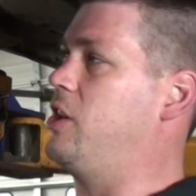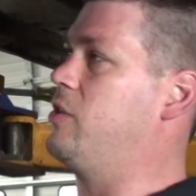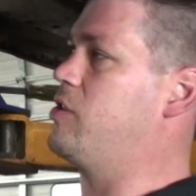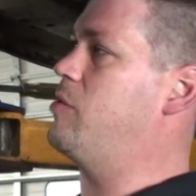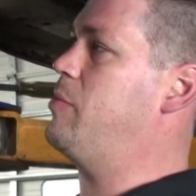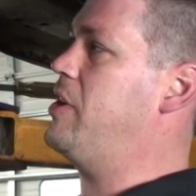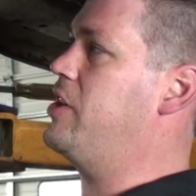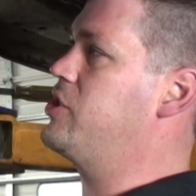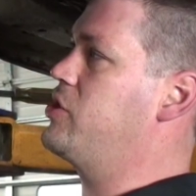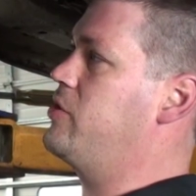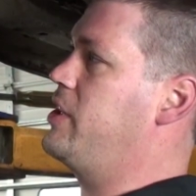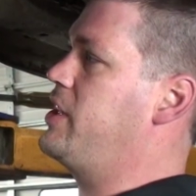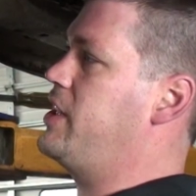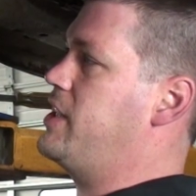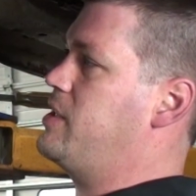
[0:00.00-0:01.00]
The lower ball
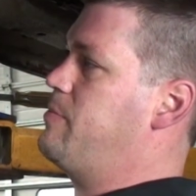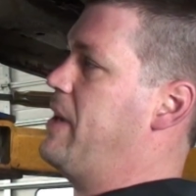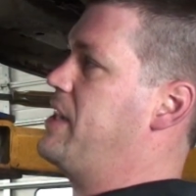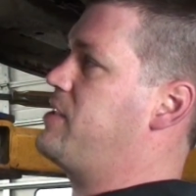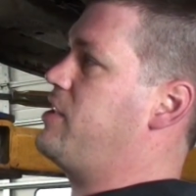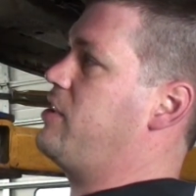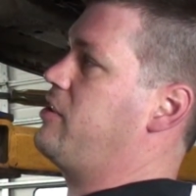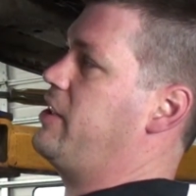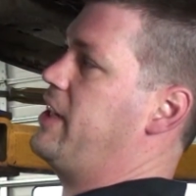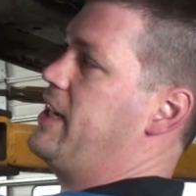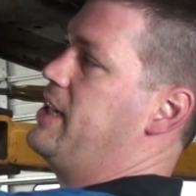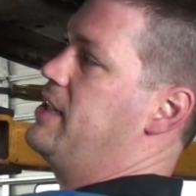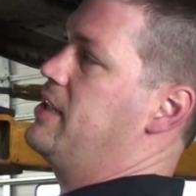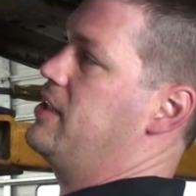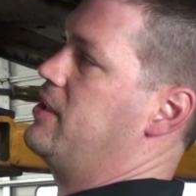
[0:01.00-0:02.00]
joint is
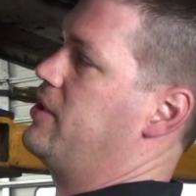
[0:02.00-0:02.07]
basically